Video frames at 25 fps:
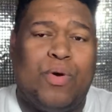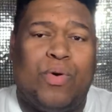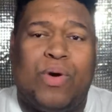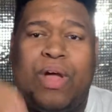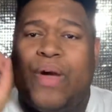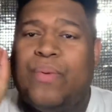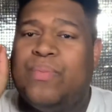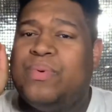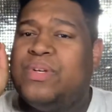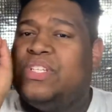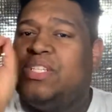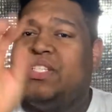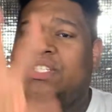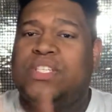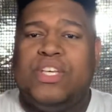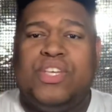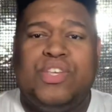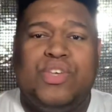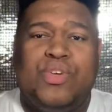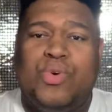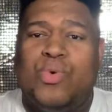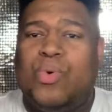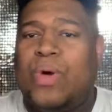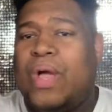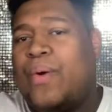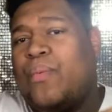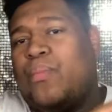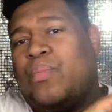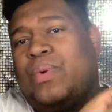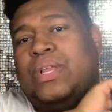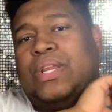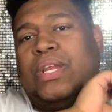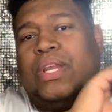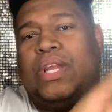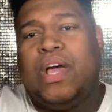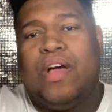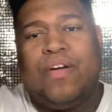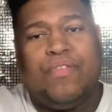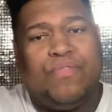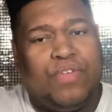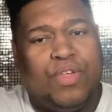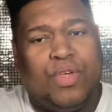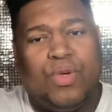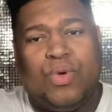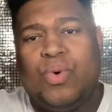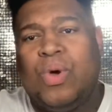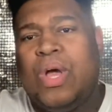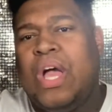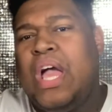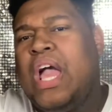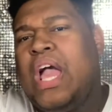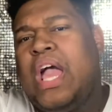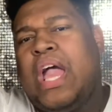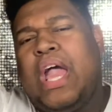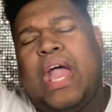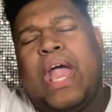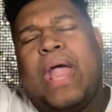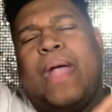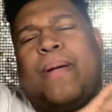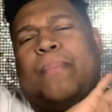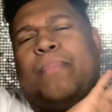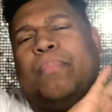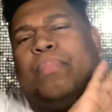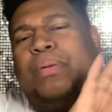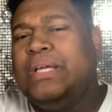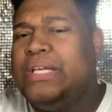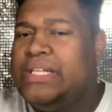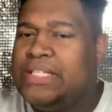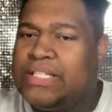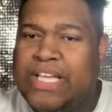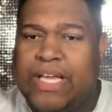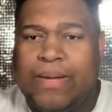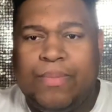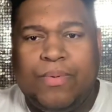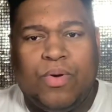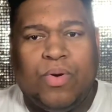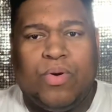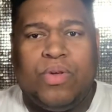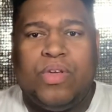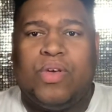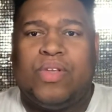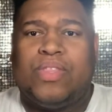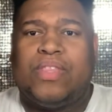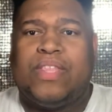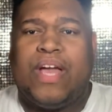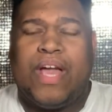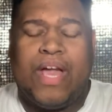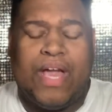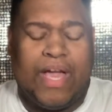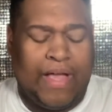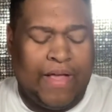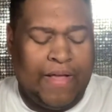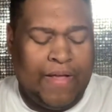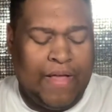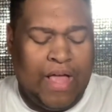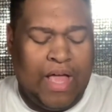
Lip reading: And we see you and we love you. And please keep doing your thing.